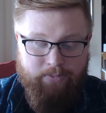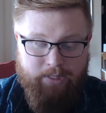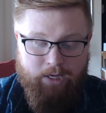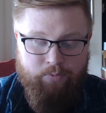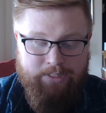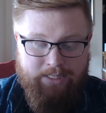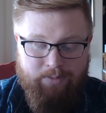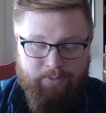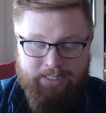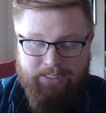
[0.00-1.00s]
"They always had
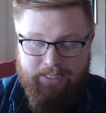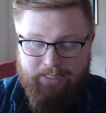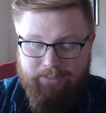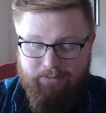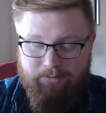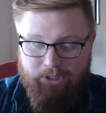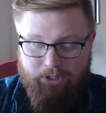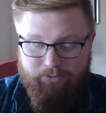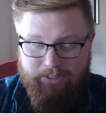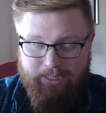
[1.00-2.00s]
the best things,"
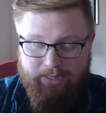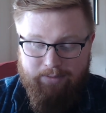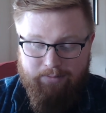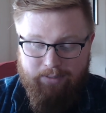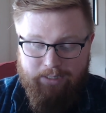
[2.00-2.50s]
Shandra said,